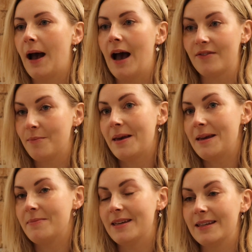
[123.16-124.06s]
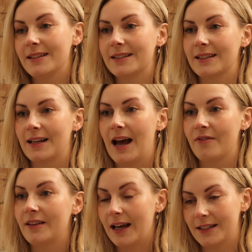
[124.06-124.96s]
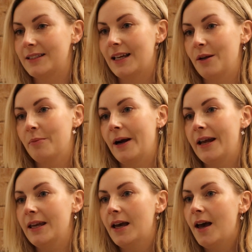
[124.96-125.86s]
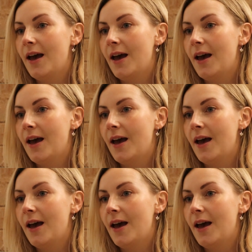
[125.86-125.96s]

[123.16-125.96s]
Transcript: having babies and having that to celebrate,